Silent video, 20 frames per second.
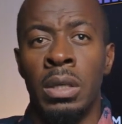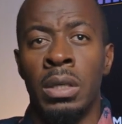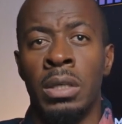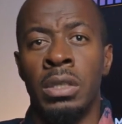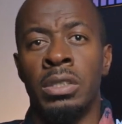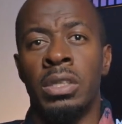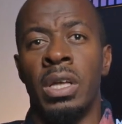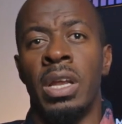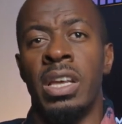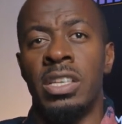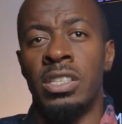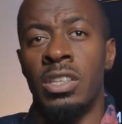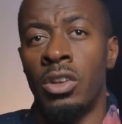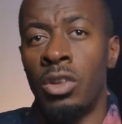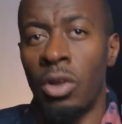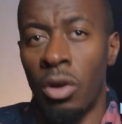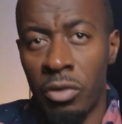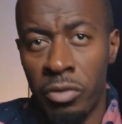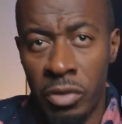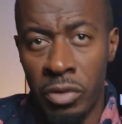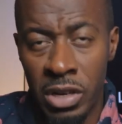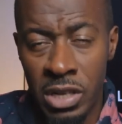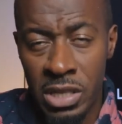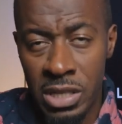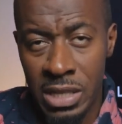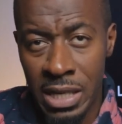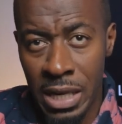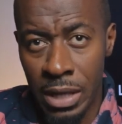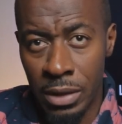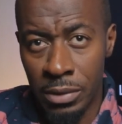So that's our dog finished
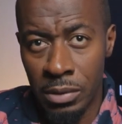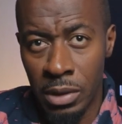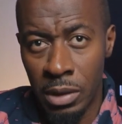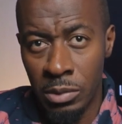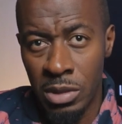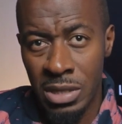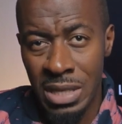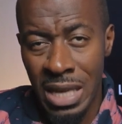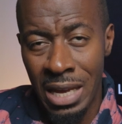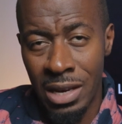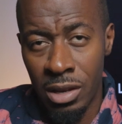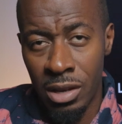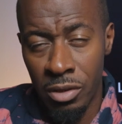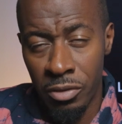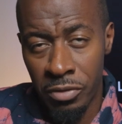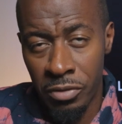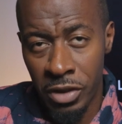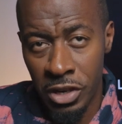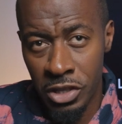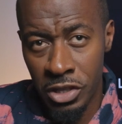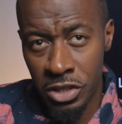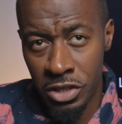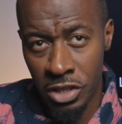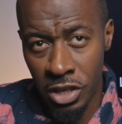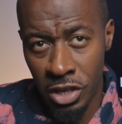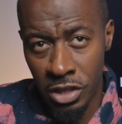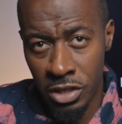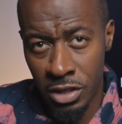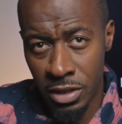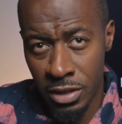now. I'm just adding the finishing
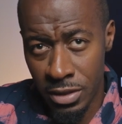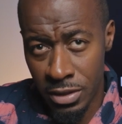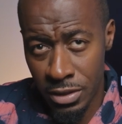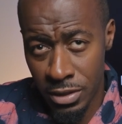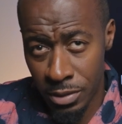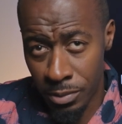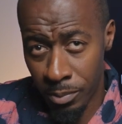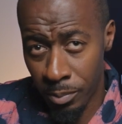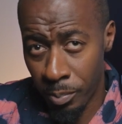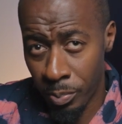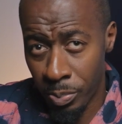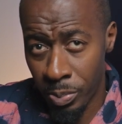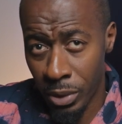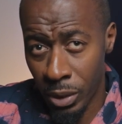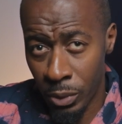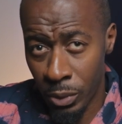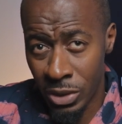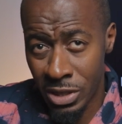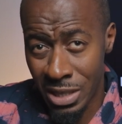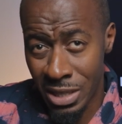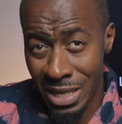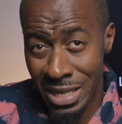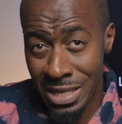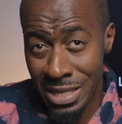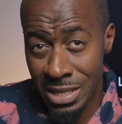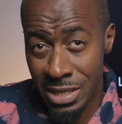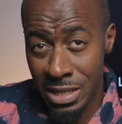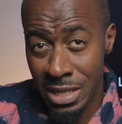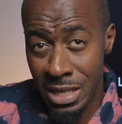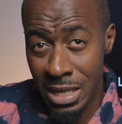touches, which
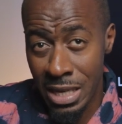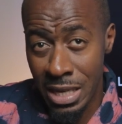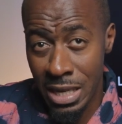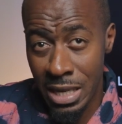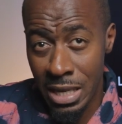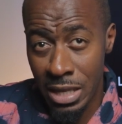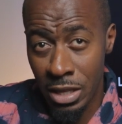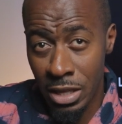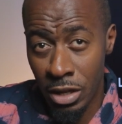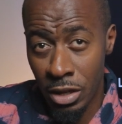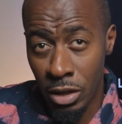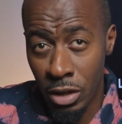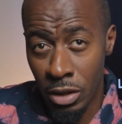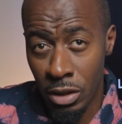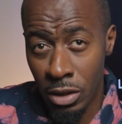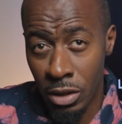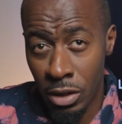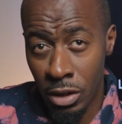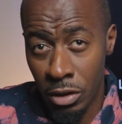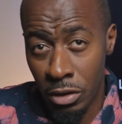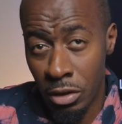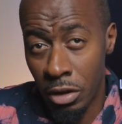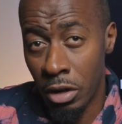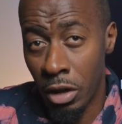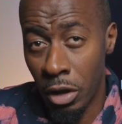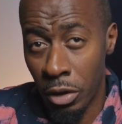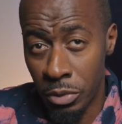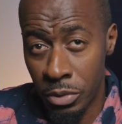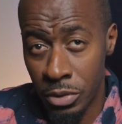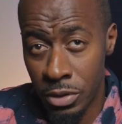is the
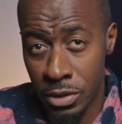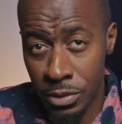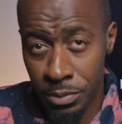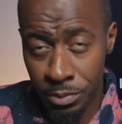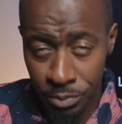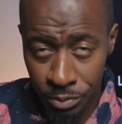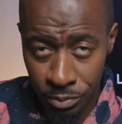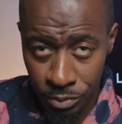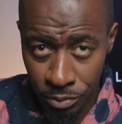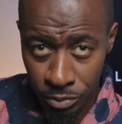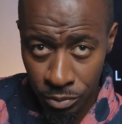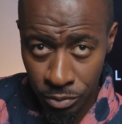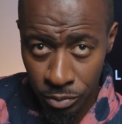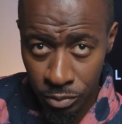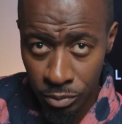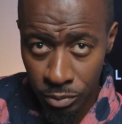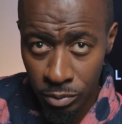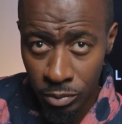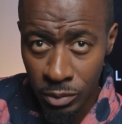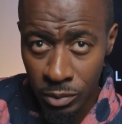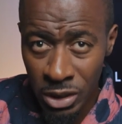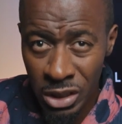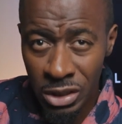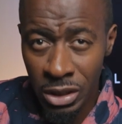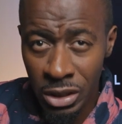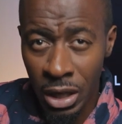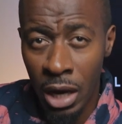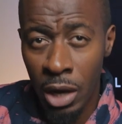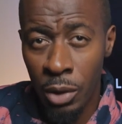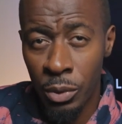nose.
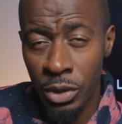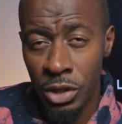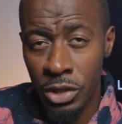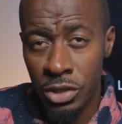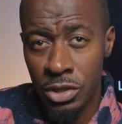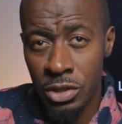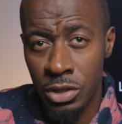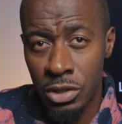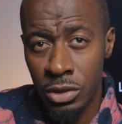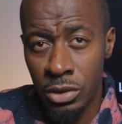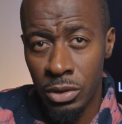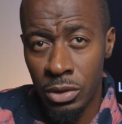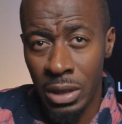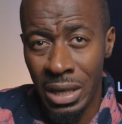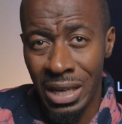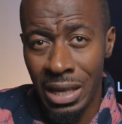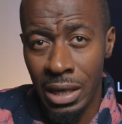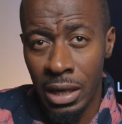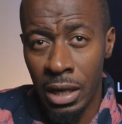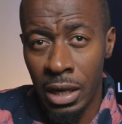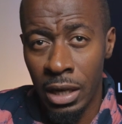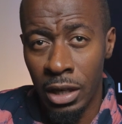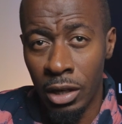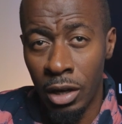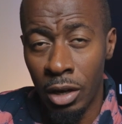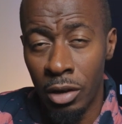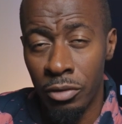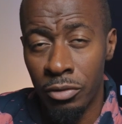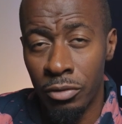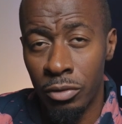So I wanted to
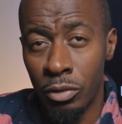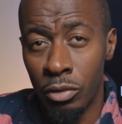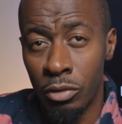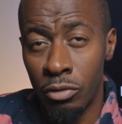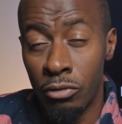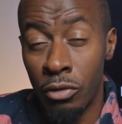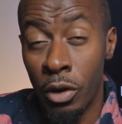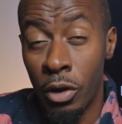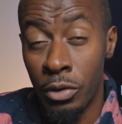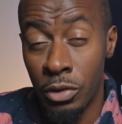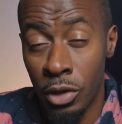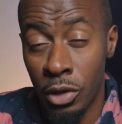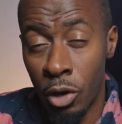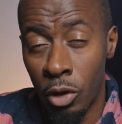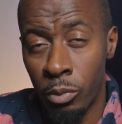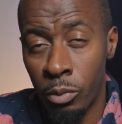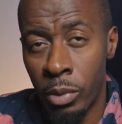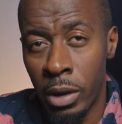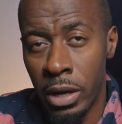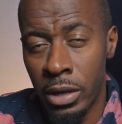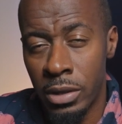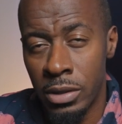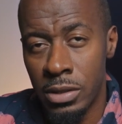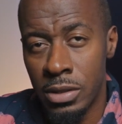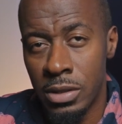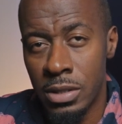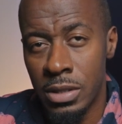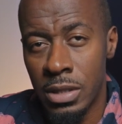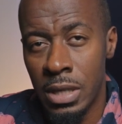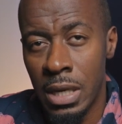go for rose gold
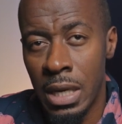buttons.